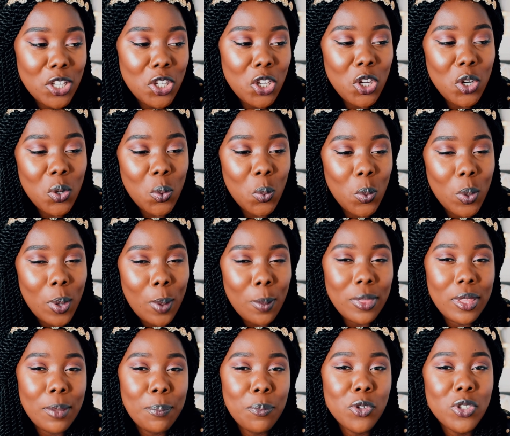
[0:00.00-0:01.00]
you know,
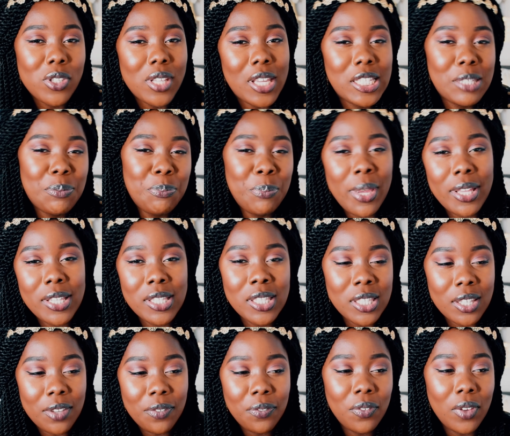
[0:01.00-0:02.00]
the most
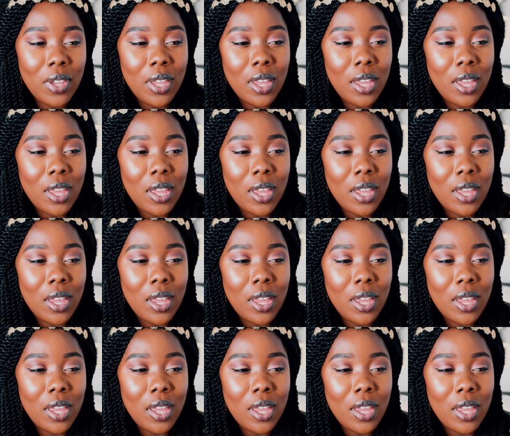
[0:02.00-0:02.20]
expensive